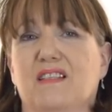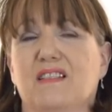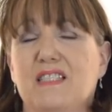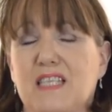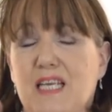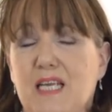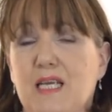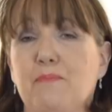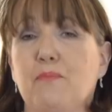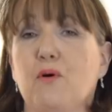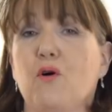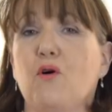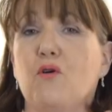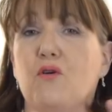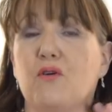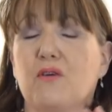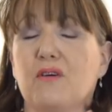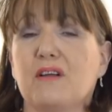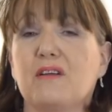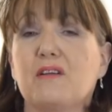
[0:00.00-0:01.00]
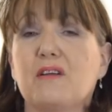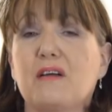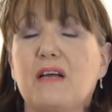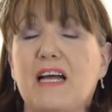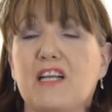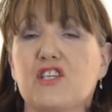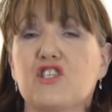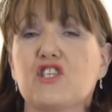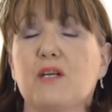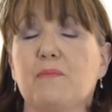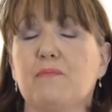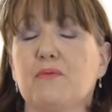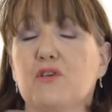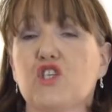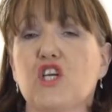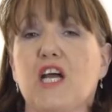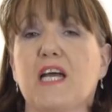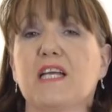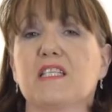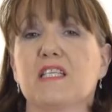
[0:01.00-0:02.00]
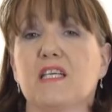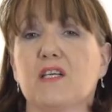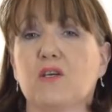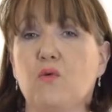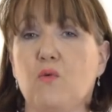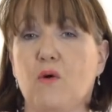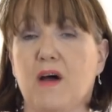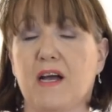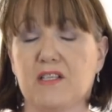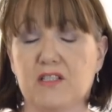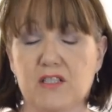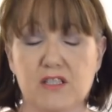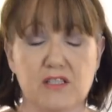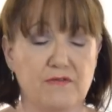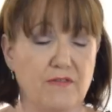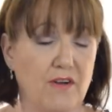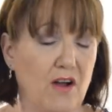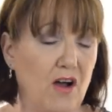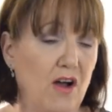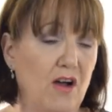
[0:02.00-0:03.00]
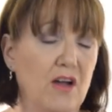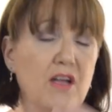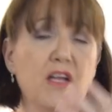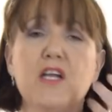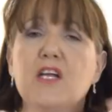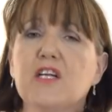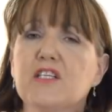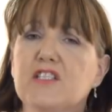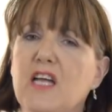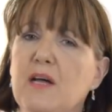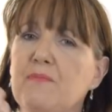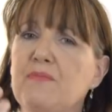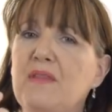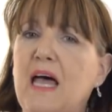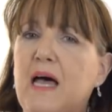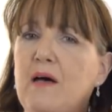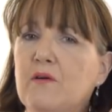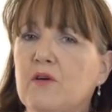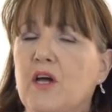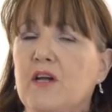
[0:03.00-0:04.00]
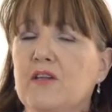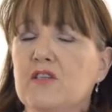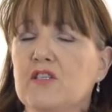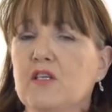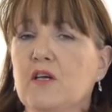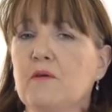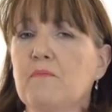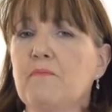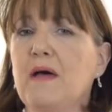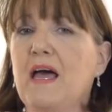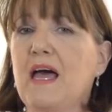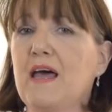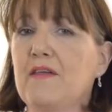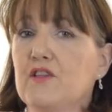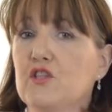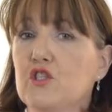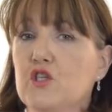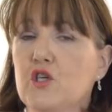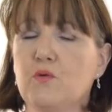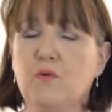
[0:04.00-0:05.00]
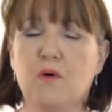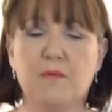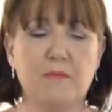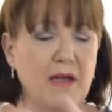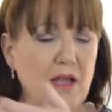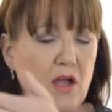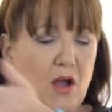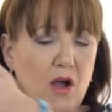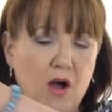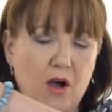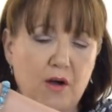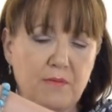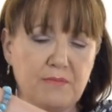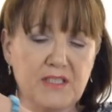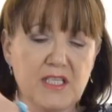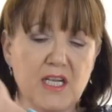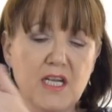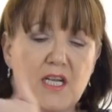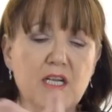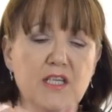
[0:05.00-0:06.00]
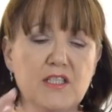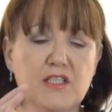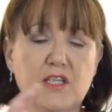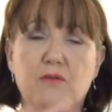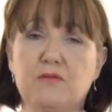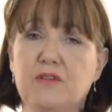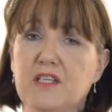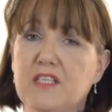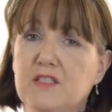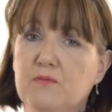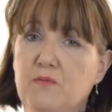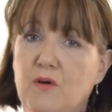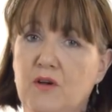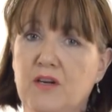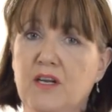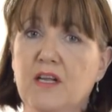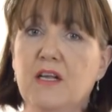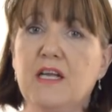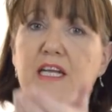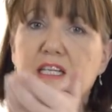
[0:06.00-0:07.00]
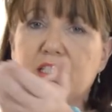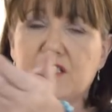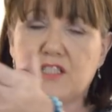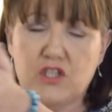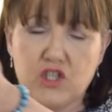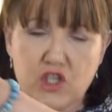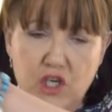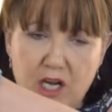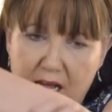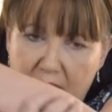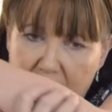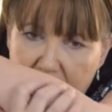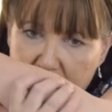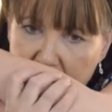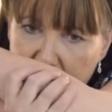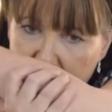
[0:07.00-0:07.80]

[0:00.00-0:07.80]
deep or actually projecting quite as far. So I'm now going to compare the two on my arms. So this one is the shine.